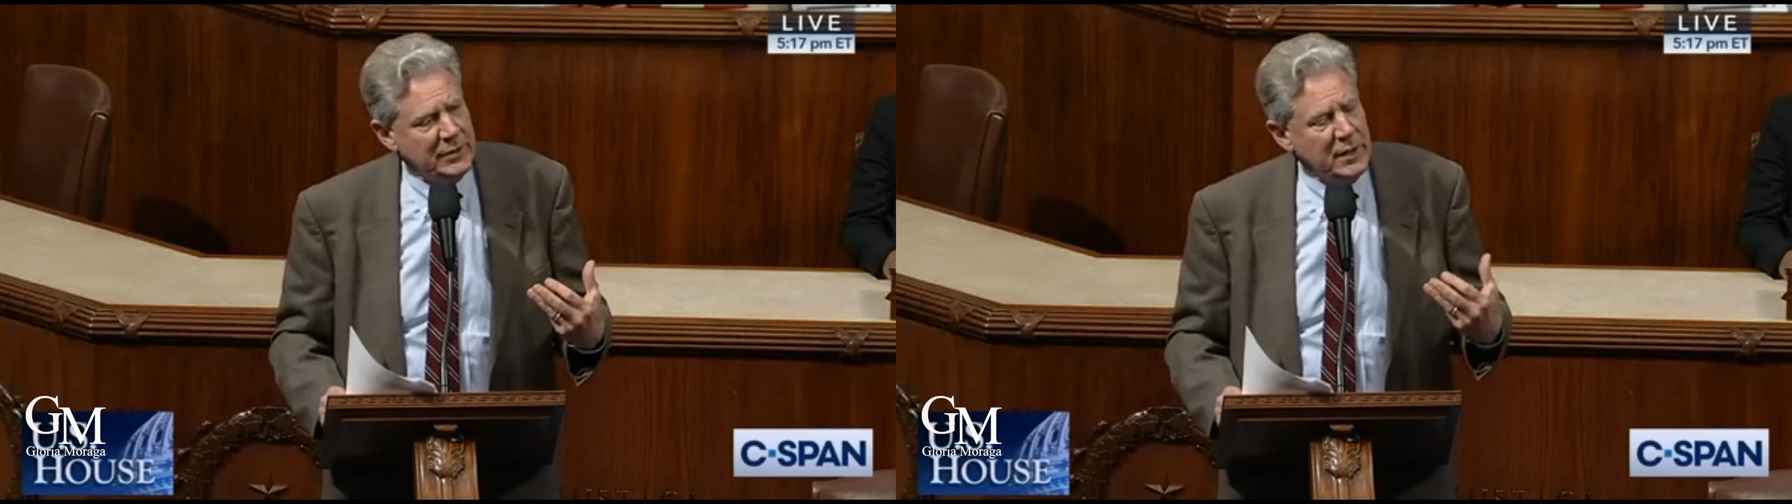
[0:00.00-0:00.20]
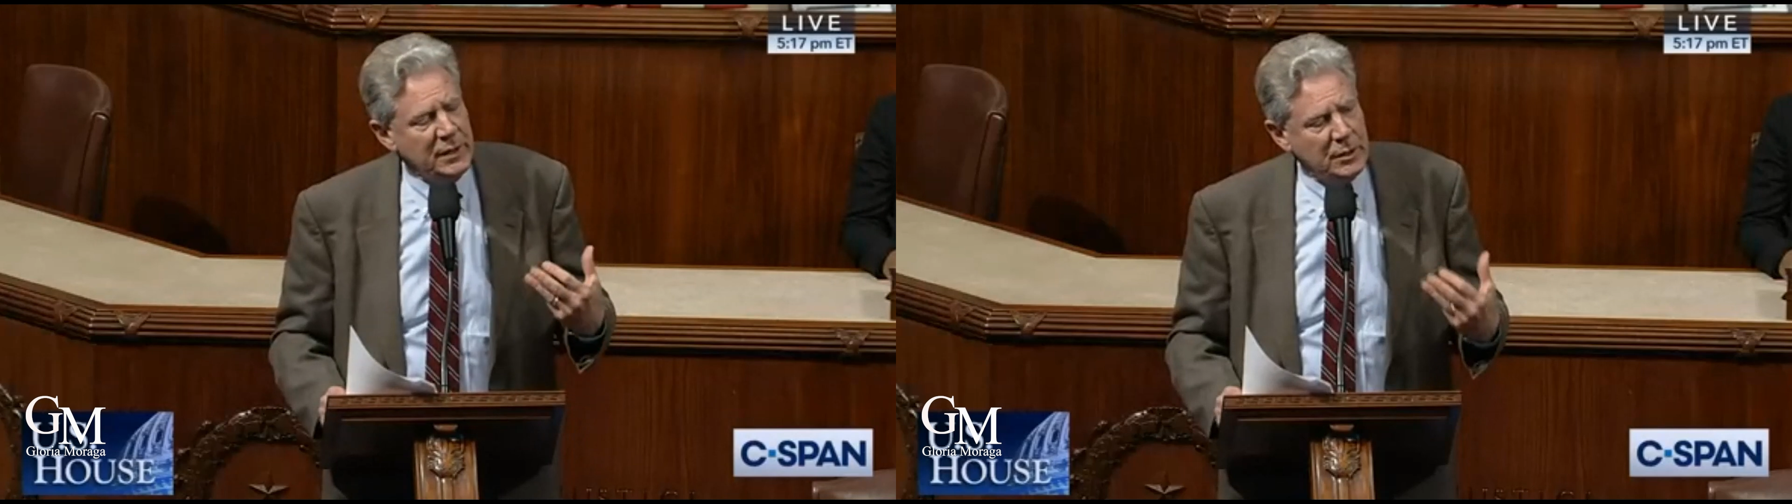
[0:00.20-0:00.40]

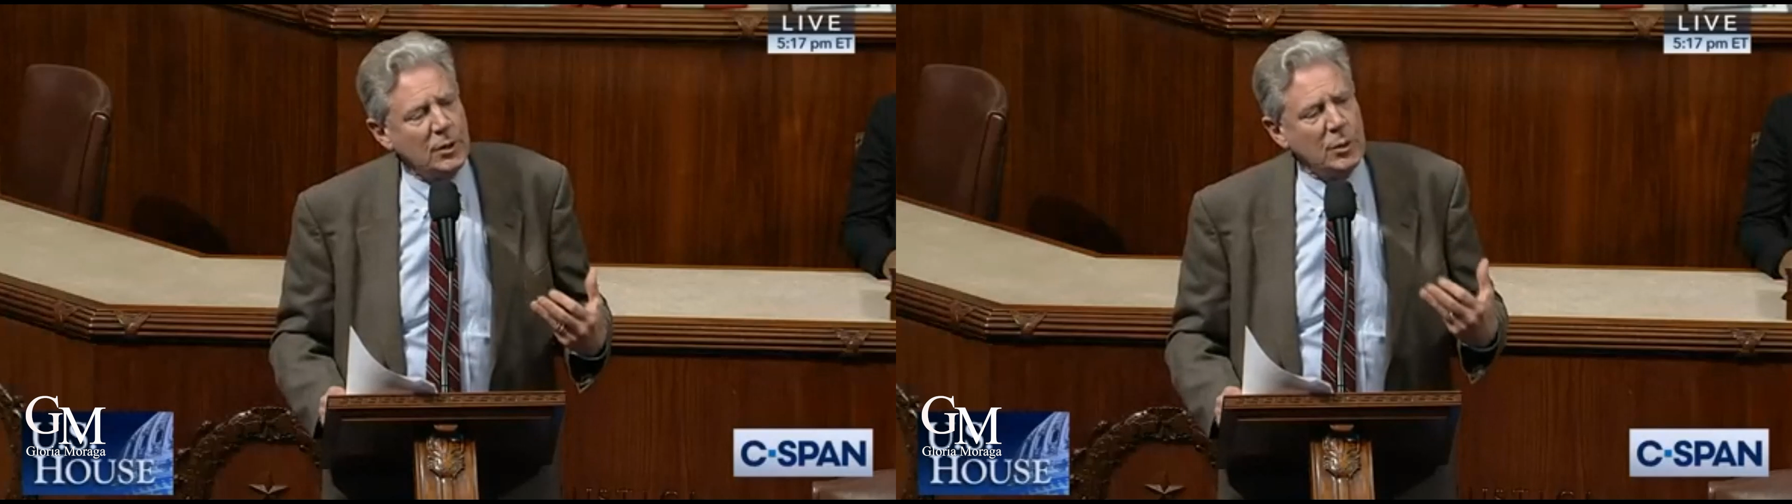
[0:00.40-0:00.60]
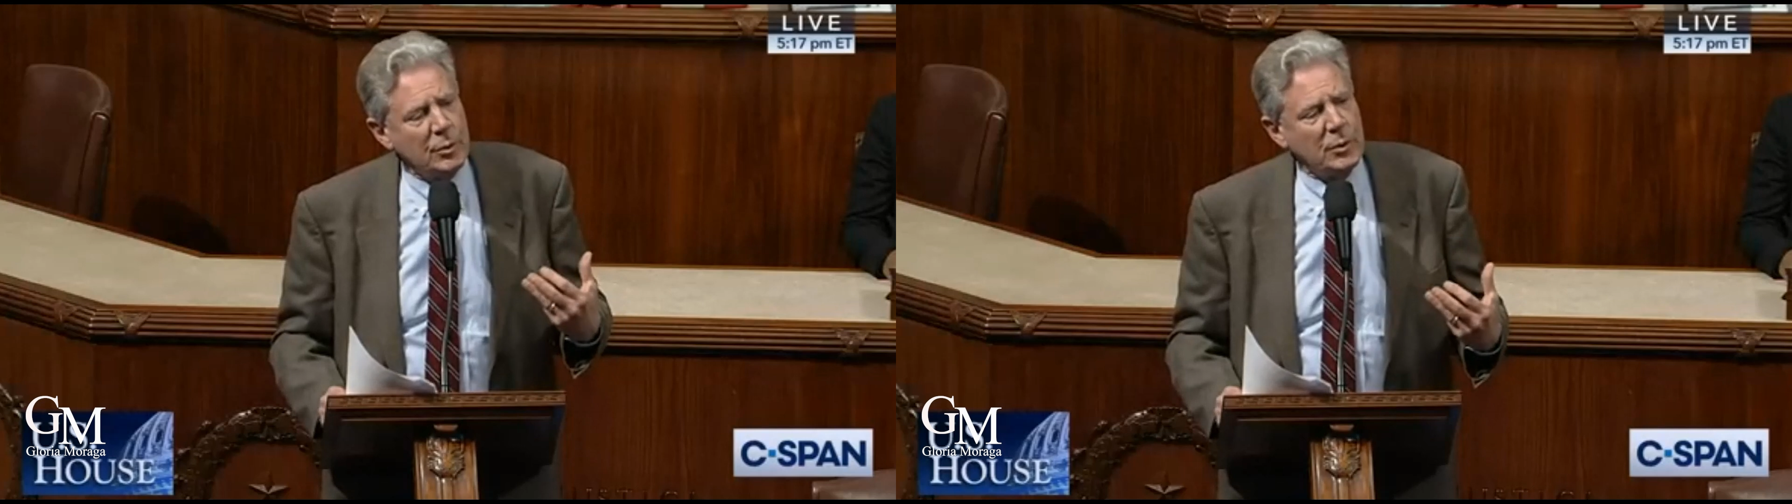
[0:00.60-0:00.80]
to
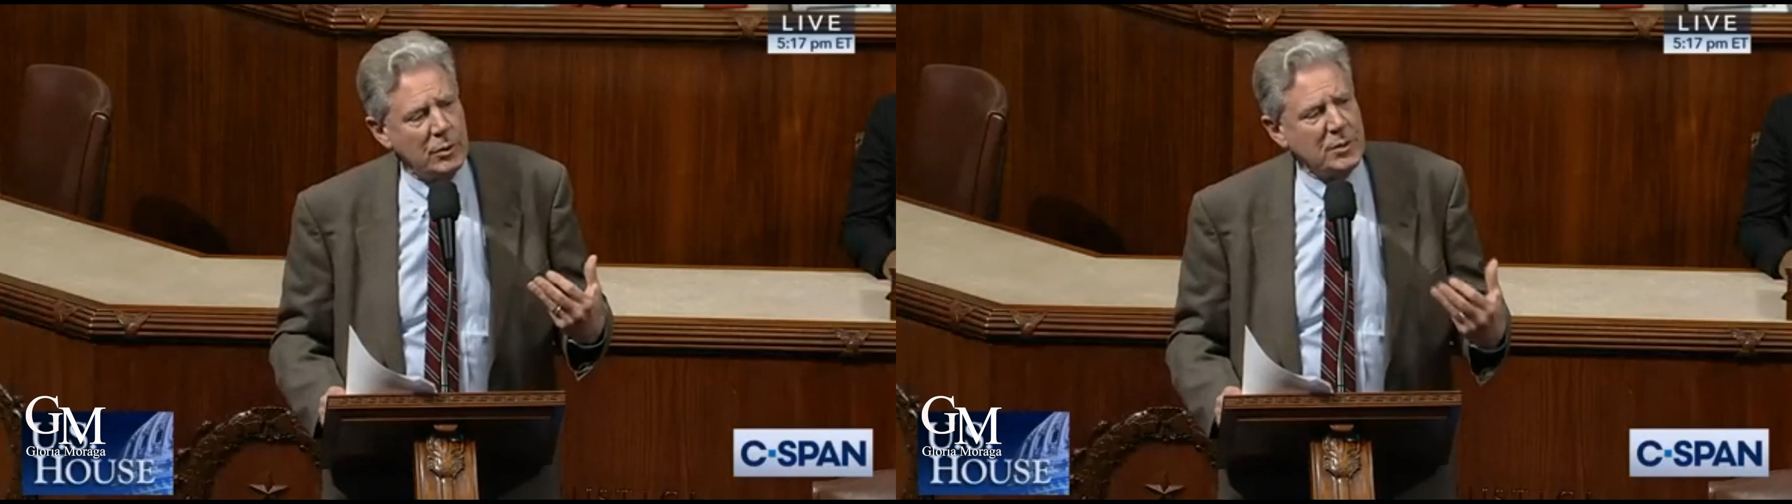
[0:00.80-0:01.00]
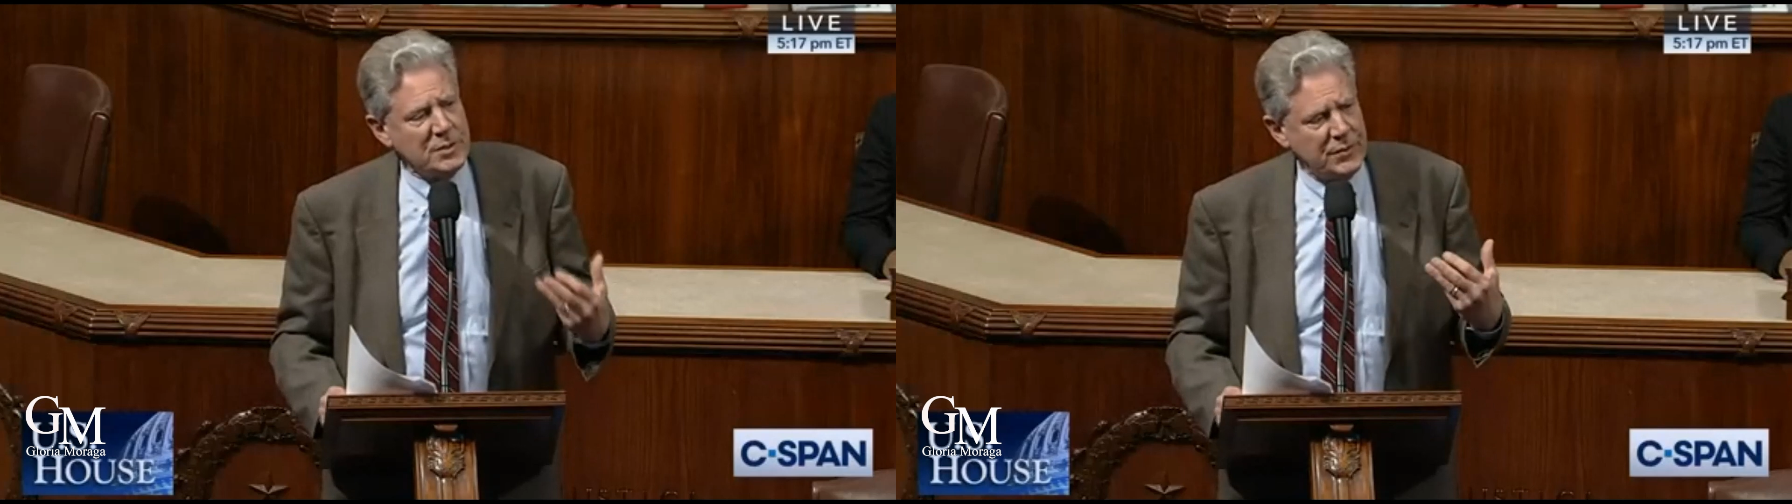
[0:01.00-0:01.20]
lower
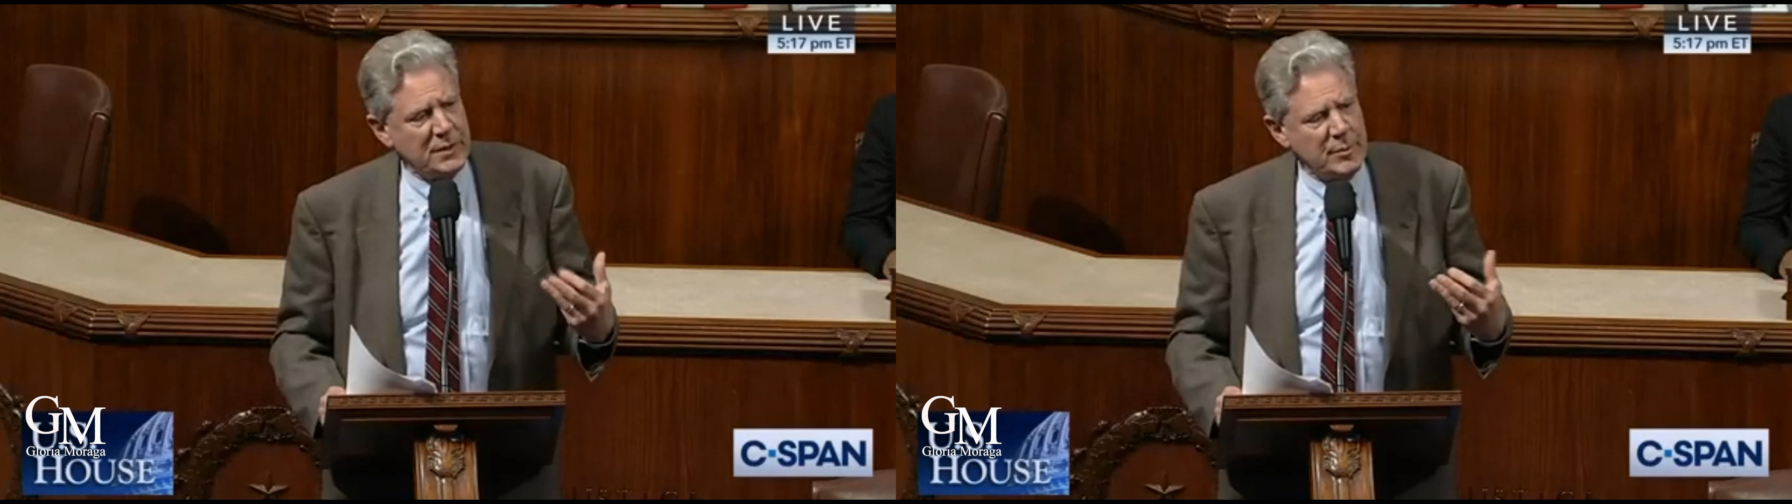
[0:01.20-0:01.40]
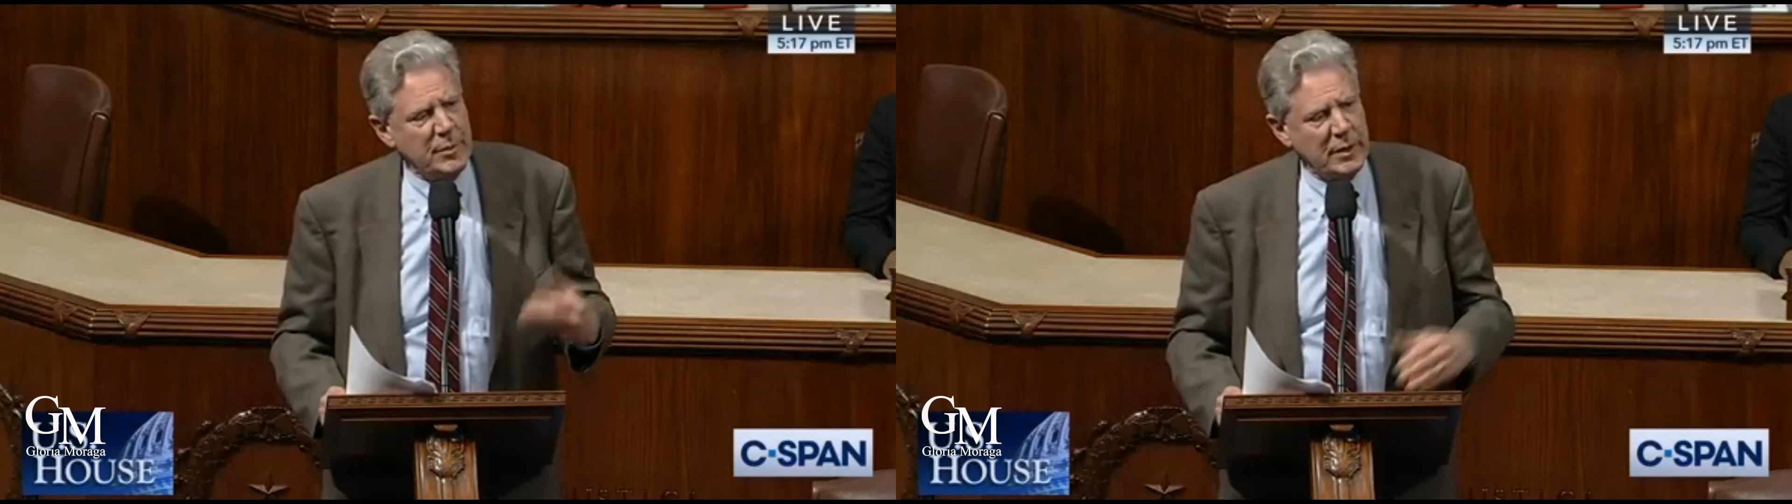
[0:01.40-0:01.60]
costs for the
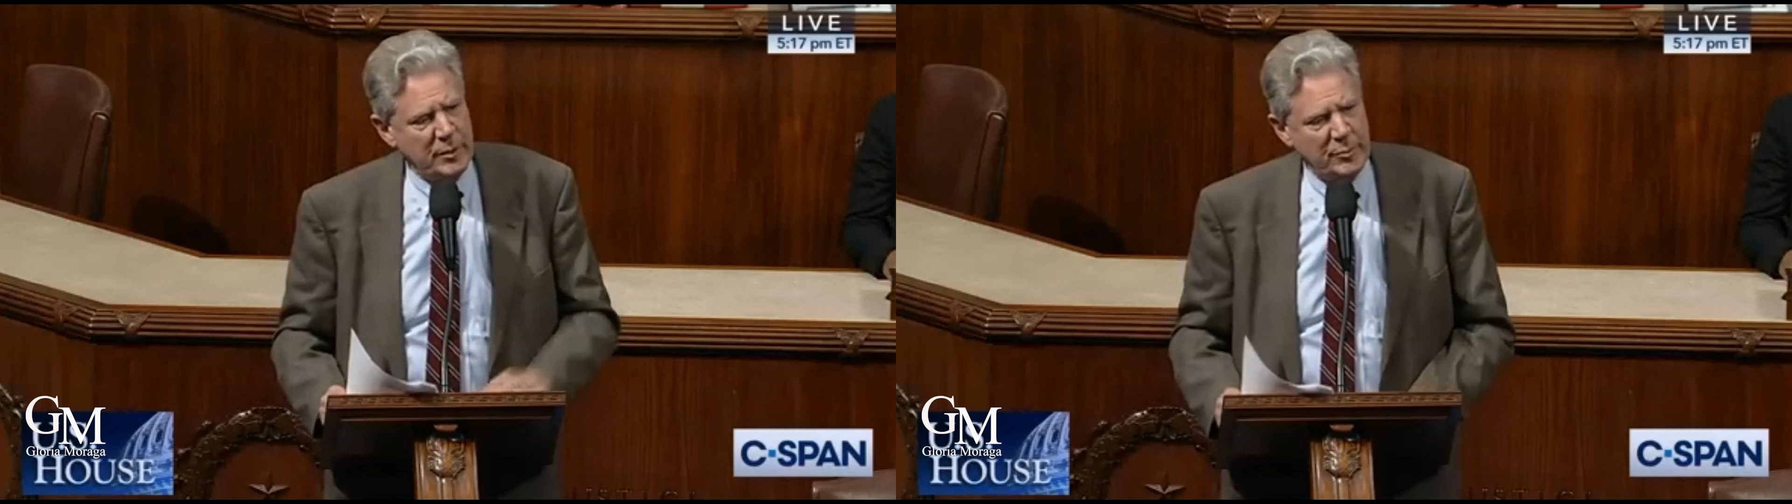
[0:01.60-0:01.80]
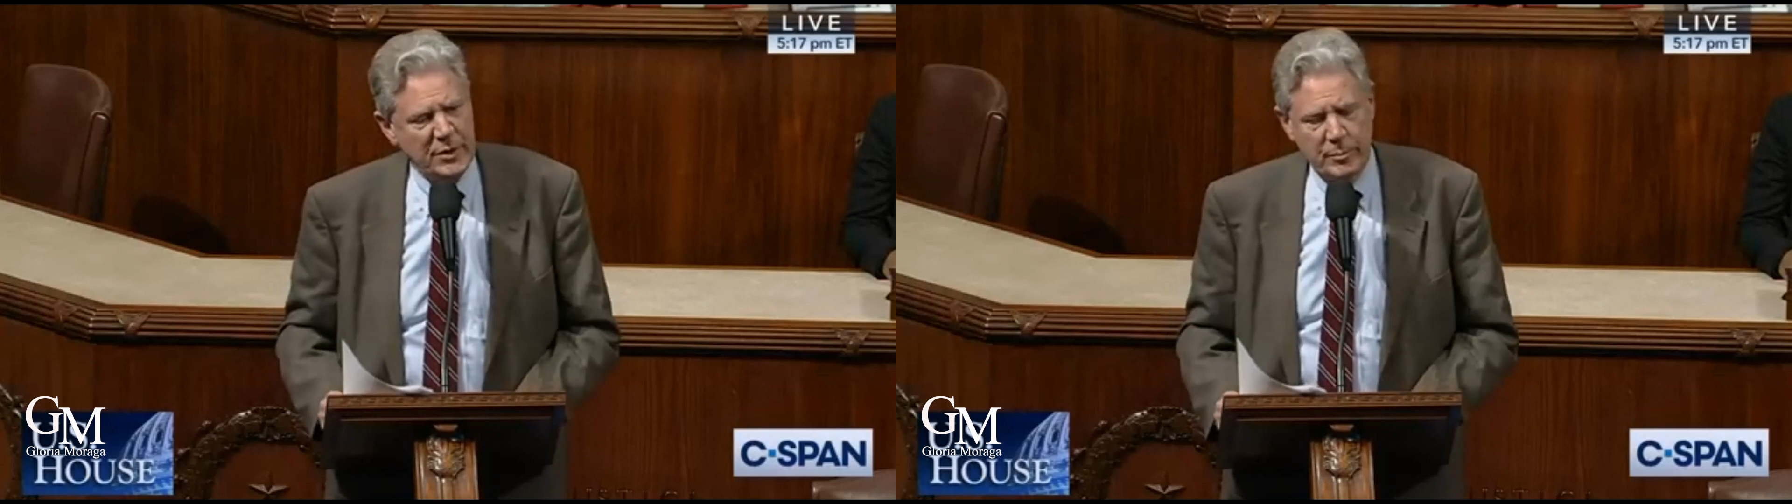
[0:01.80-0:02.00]
American
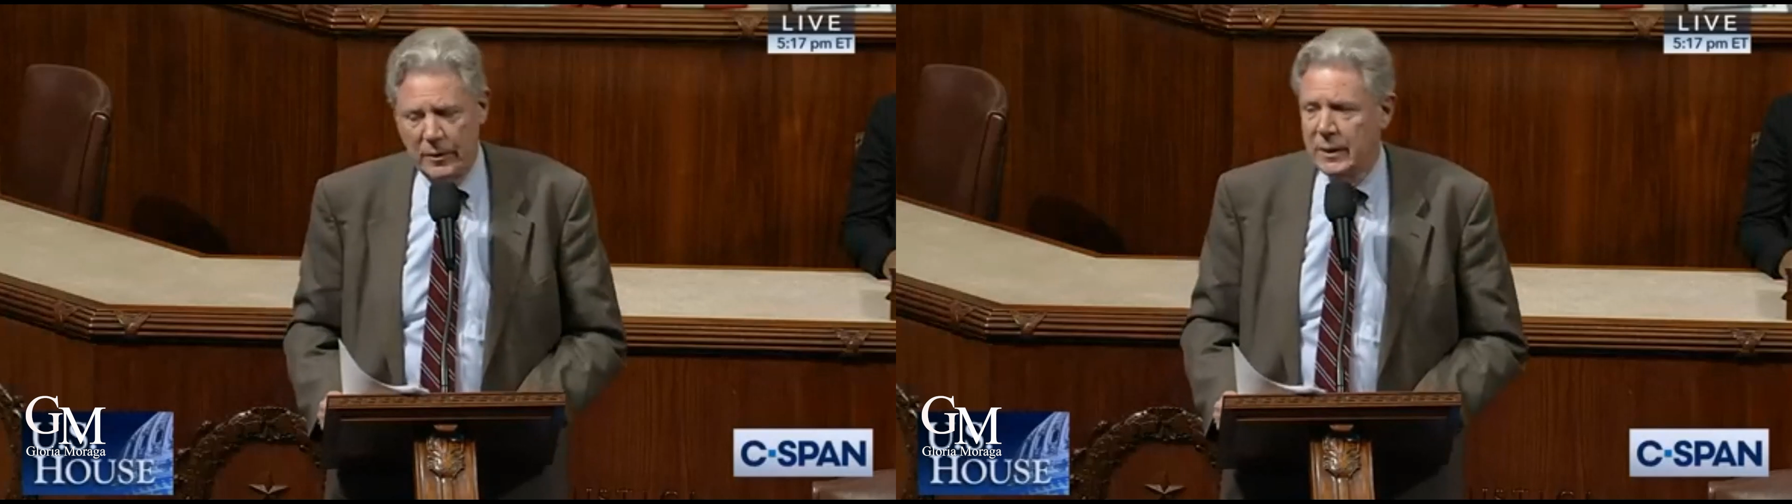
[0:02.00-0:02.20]
people.